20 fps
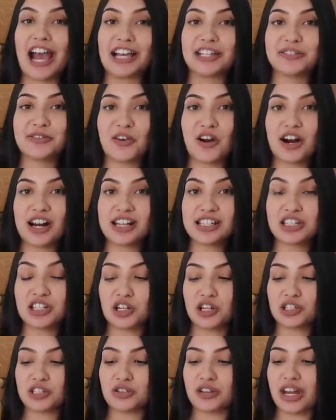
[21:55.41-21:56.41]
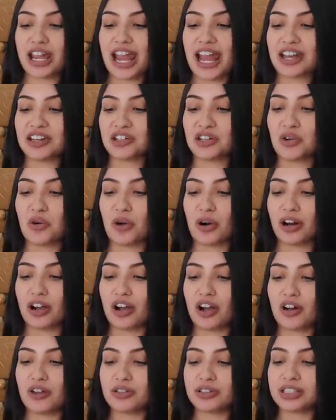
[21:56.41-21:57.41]
As far as nursery and decor
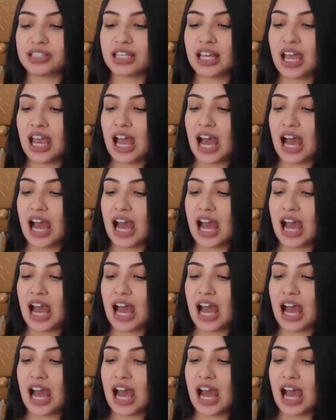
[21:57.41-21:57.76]
goes,